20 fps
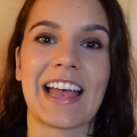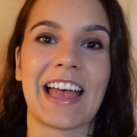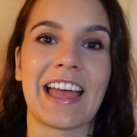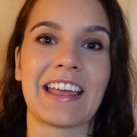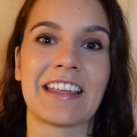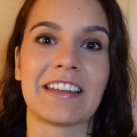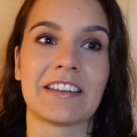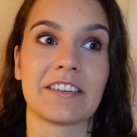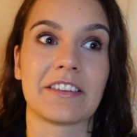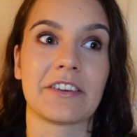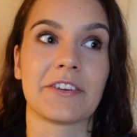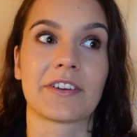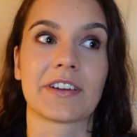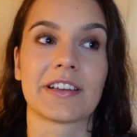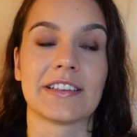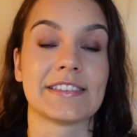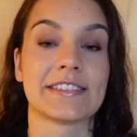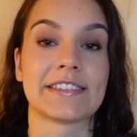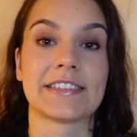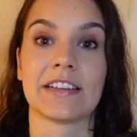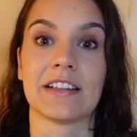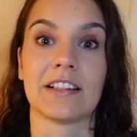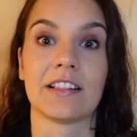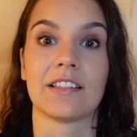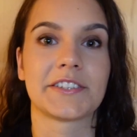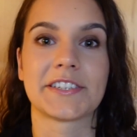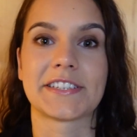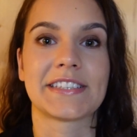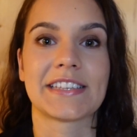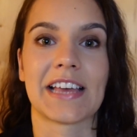and you can still
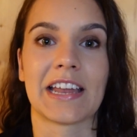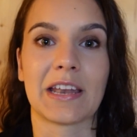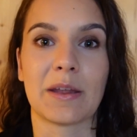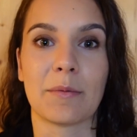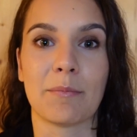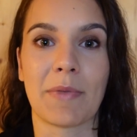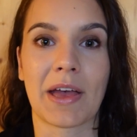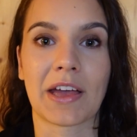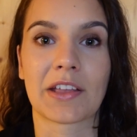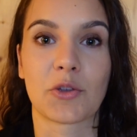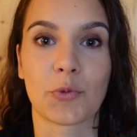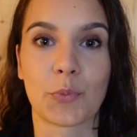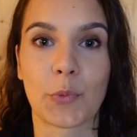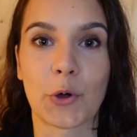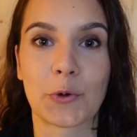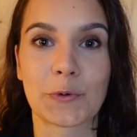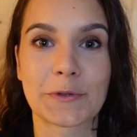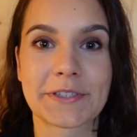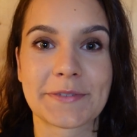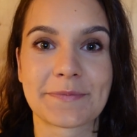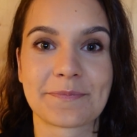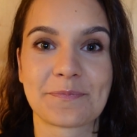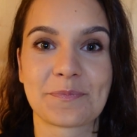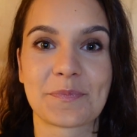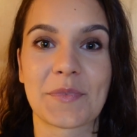just send them back to Bose